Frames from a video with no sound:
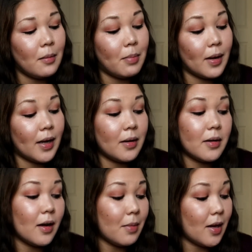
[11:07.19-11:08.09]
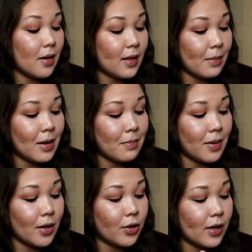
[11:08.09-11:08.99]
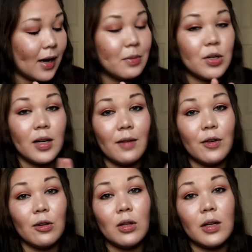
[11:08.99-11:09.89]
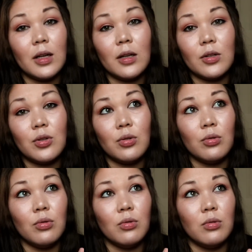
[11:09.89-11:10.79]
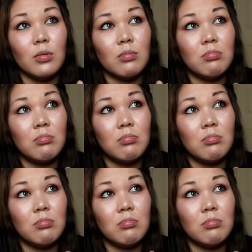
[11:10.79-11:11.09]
but I mean that might be a good option if you're looking to